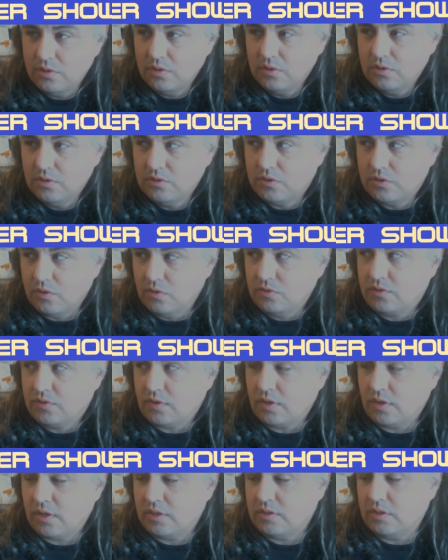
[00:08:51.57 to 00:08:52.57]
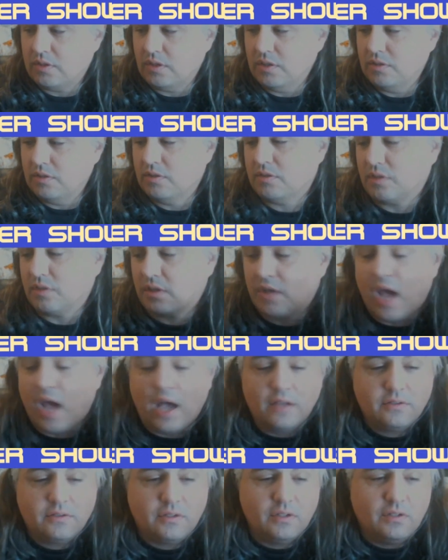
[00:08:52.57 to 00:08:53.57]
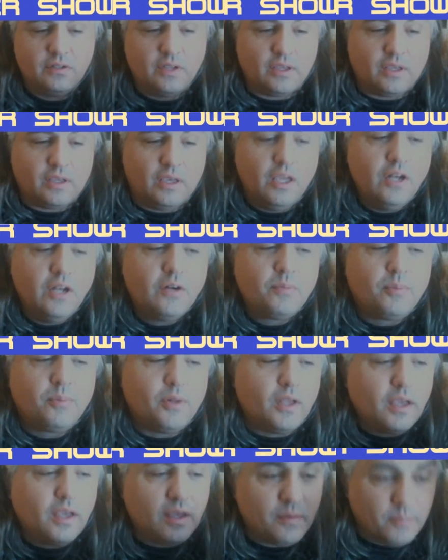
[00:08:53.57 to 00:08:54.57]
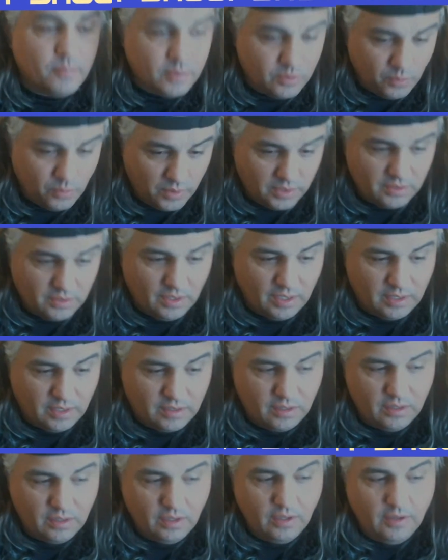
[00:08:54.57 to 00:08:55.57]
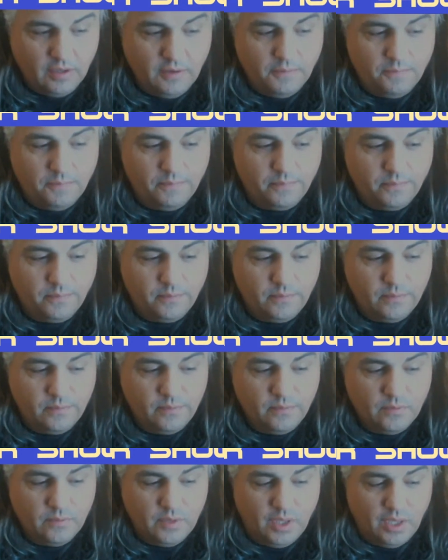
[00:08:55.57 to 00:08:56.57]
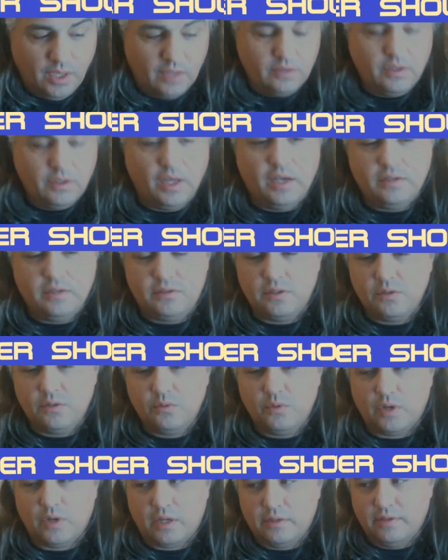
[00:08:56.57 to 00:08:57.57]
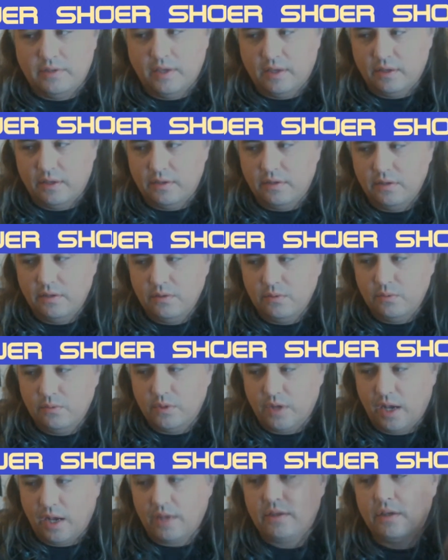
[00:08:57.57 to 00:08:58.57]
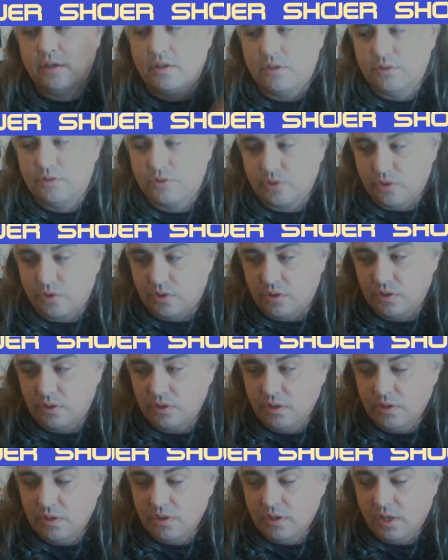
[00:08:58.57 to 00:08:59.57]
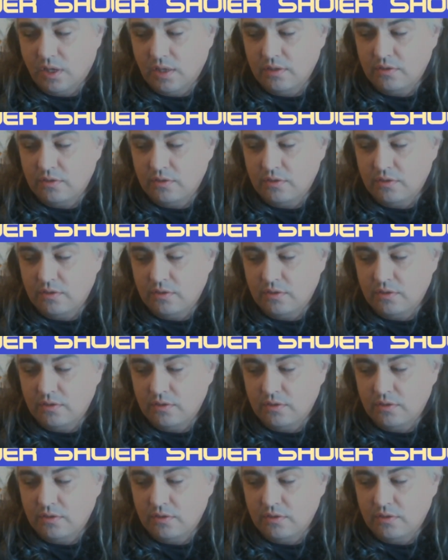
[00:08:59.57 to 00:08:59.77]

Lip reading: So like it's a constant like interplay between like analyzing what I did, what I can control, and